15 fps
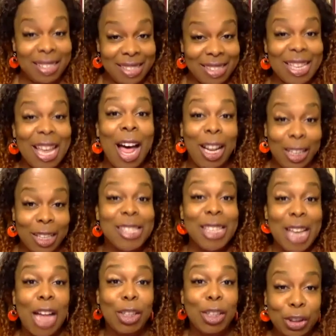
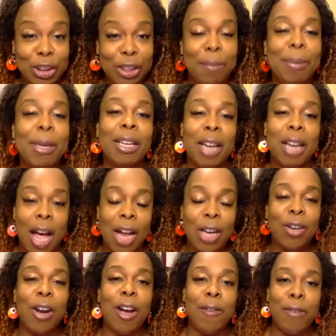Scholarship in honor mm-hmm.